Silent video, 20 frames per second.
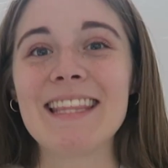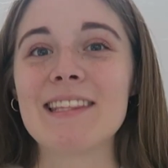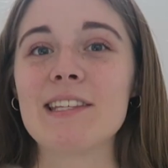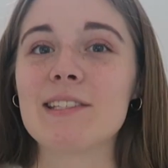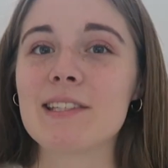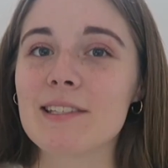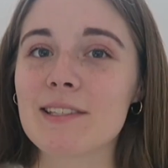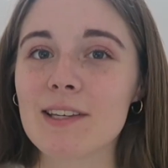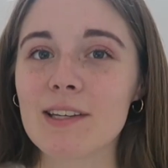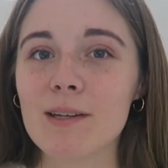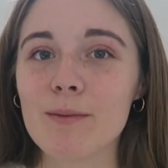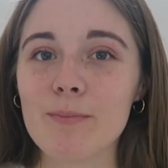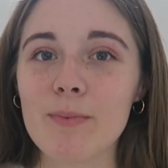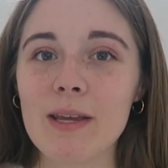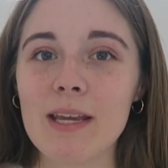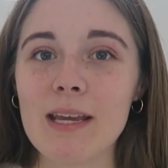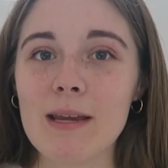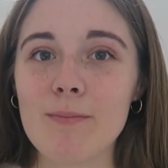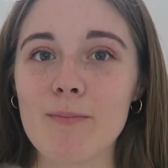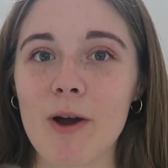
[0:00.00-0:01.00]
This is going to
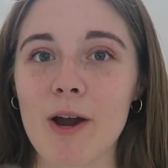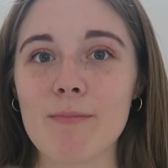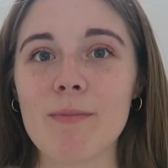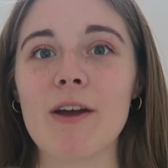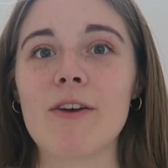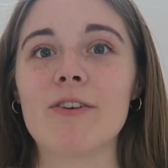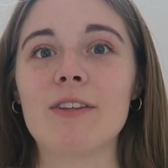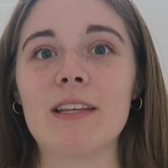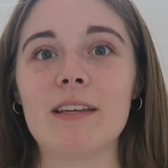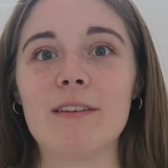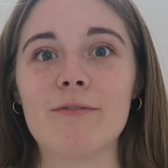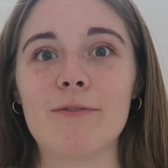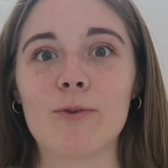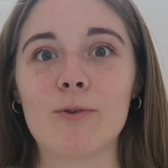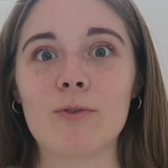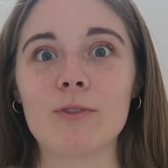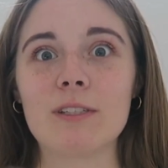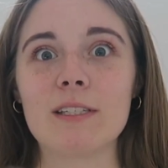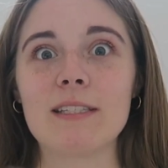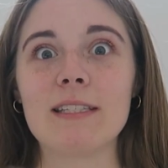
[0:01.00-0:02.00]
be primarily
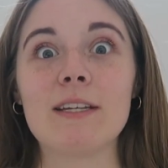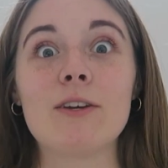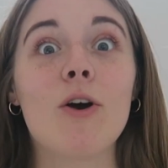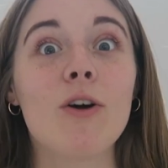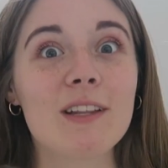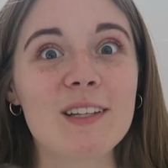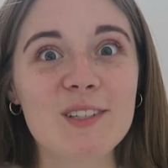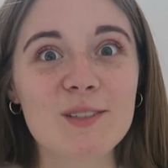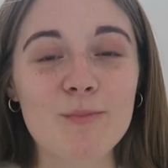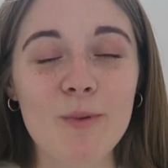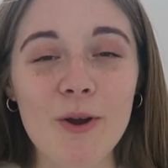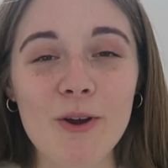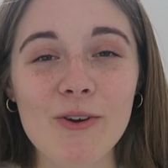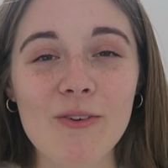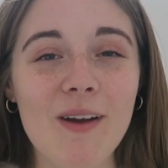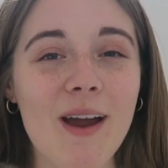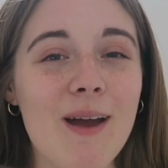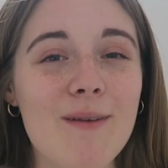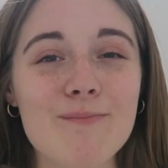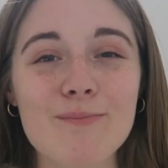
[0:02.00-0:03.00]
for Disney College
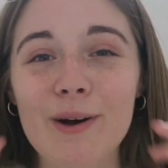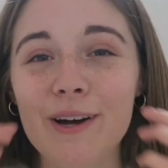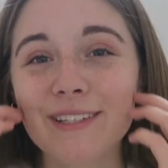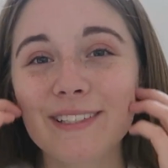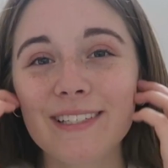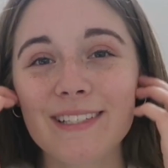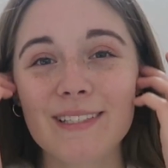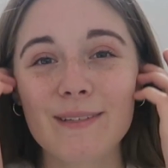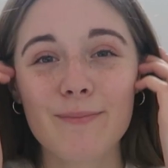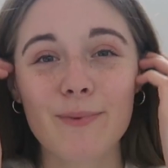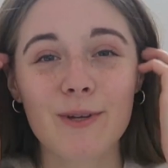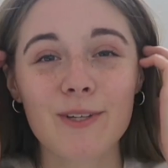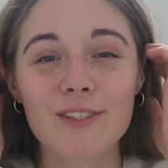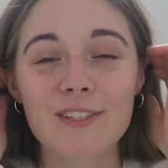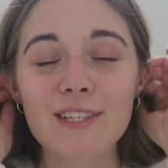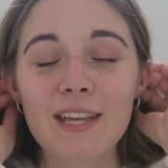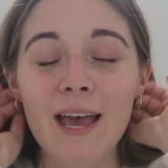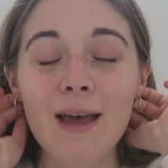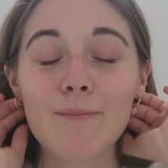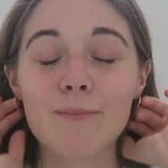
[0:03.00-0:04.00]
program
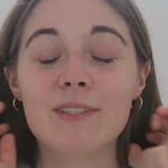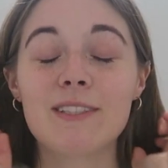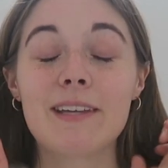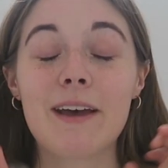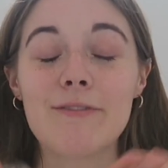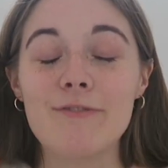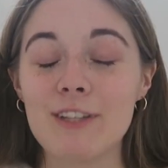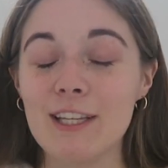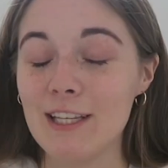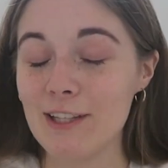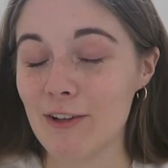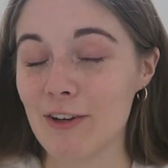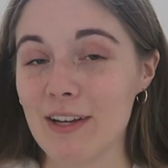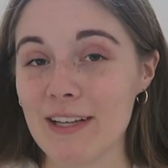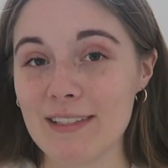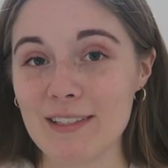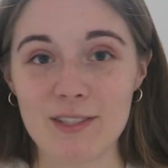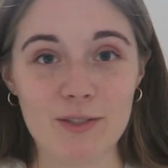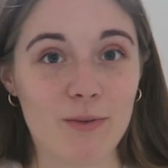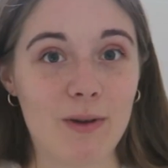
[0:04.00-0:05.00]
participants, but definitely look
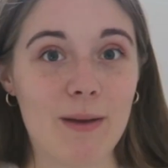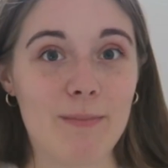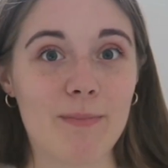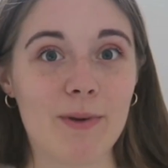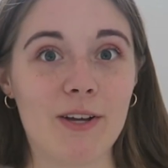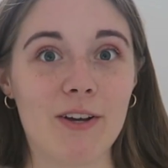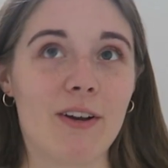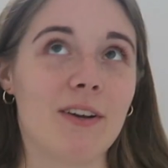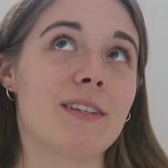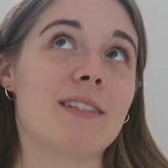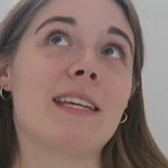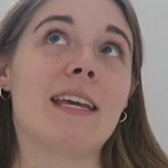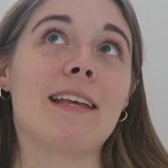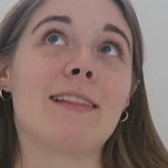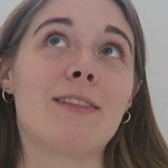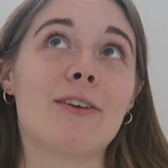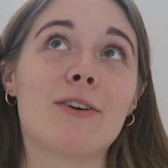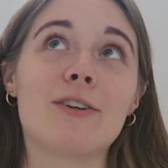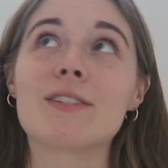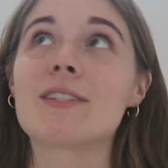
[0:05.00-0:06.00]
into it because
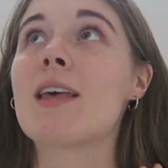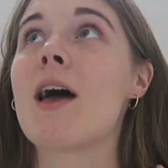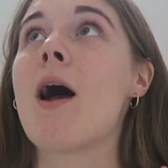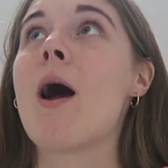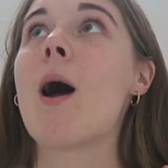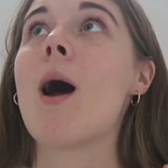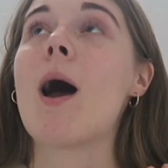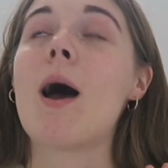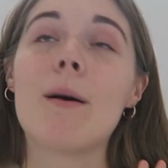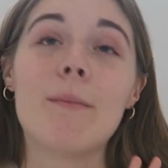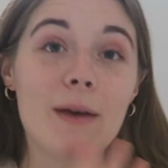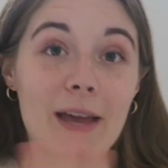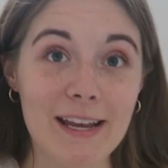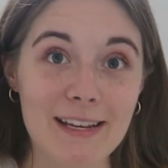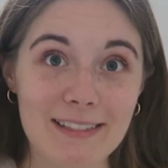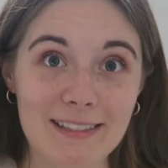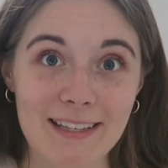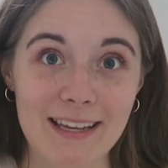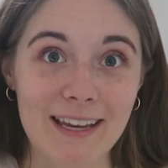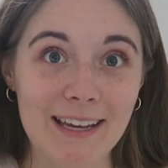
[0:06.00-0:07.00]
it looks
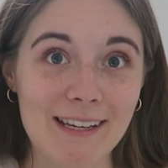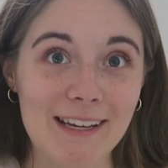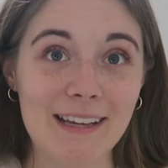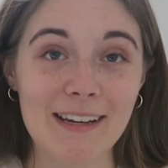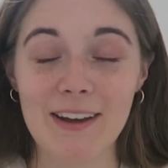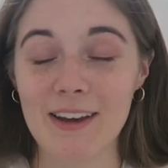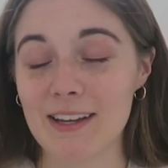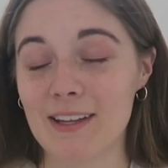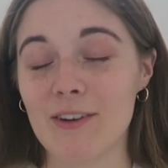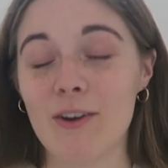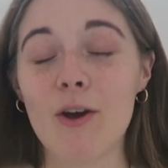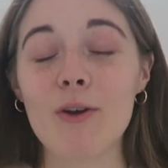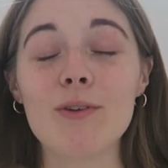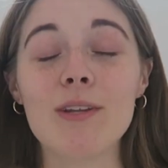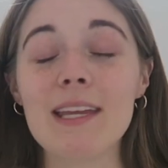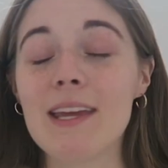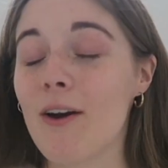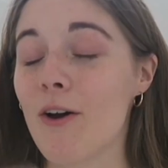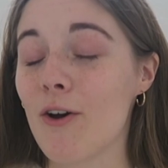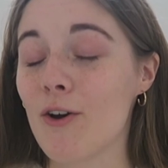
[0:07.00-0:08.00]
amazing, and I can
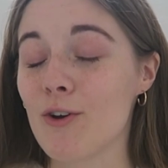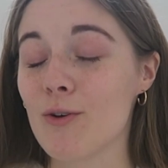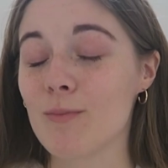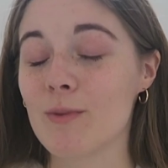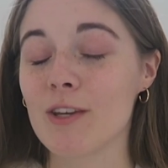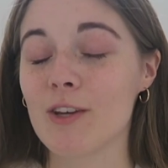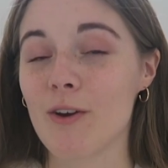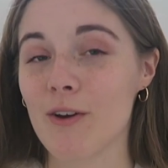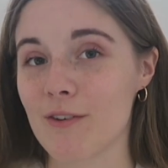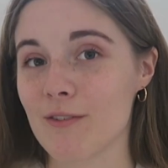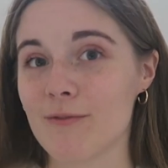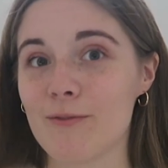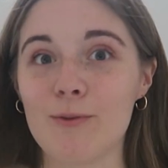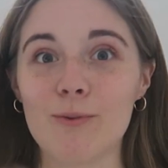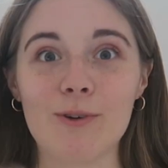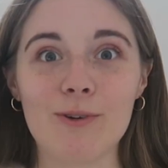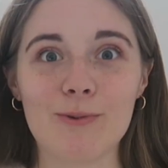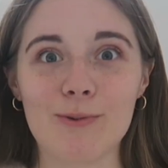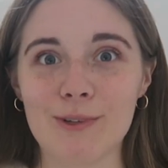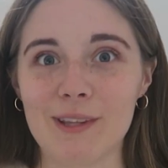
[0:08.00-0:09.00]
only hope that going
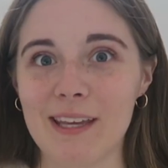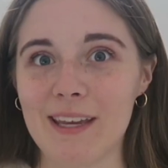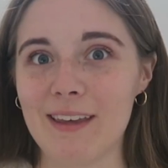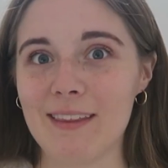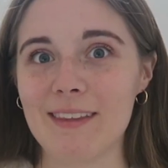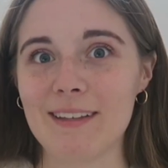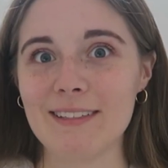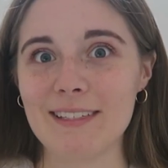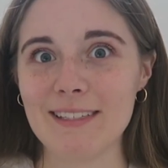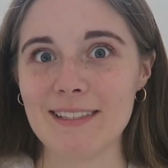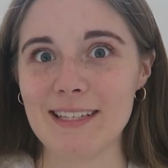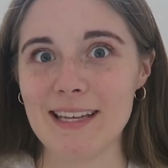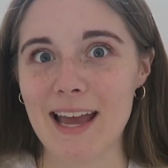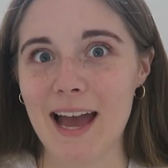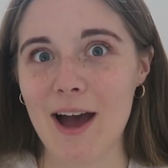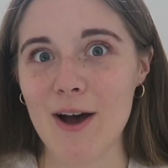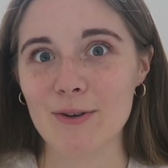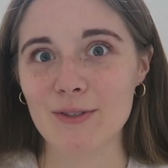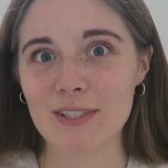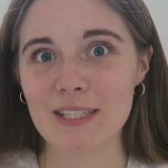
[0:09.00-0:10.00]
forward all the other Disney
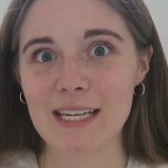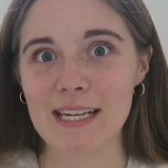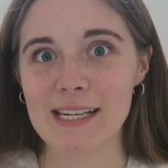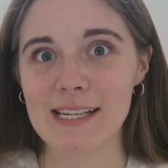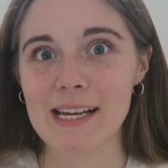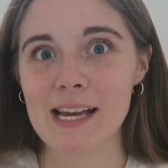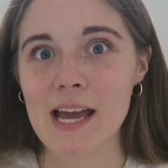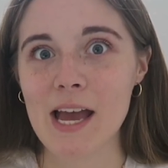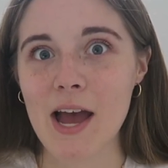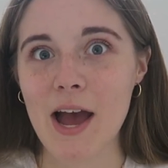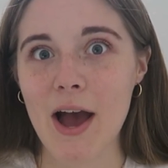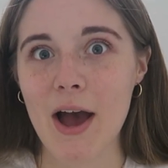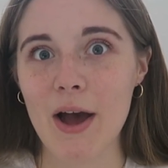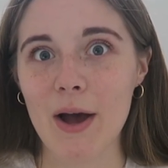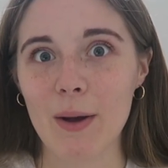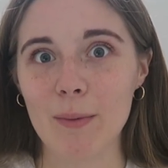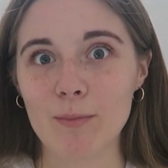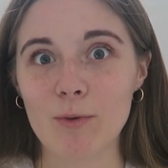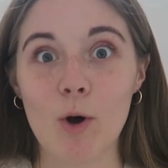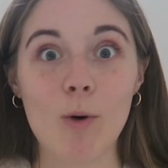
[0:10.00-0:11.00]
housing
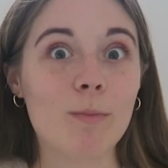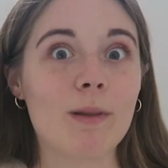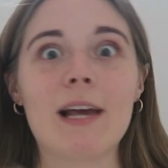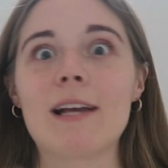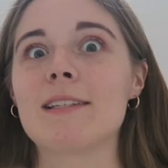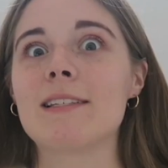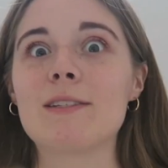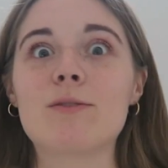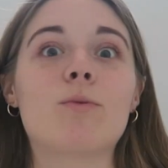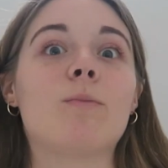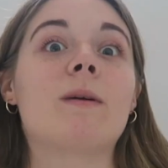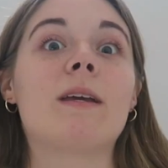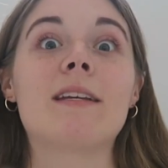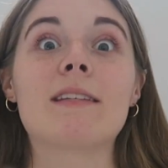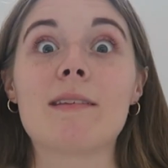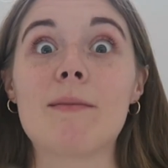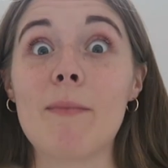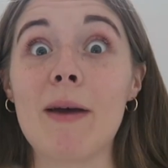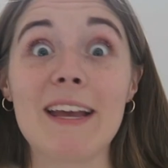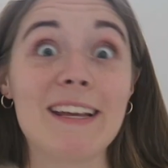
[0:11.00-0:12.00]
complexes will be
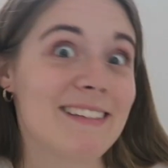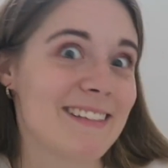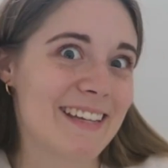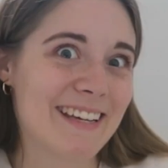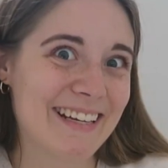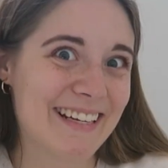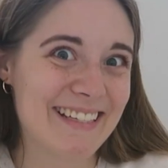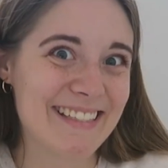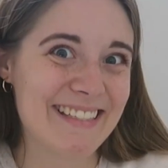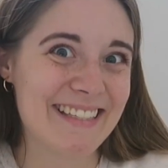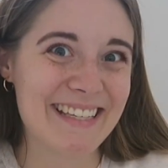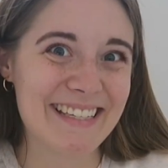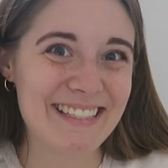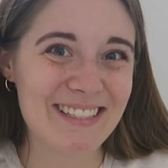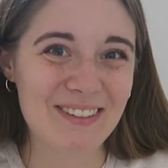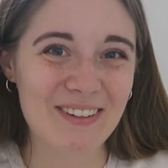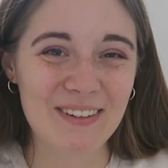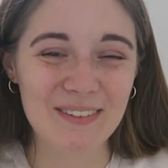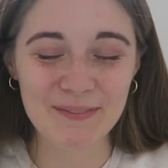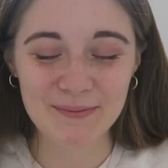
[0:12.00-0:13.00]
as amazing as this
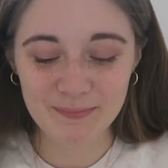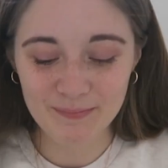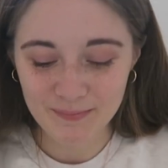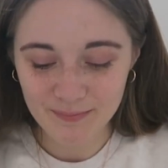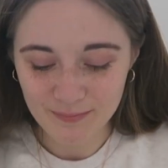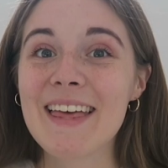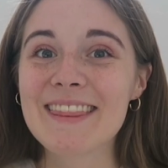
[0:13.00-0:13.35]
one.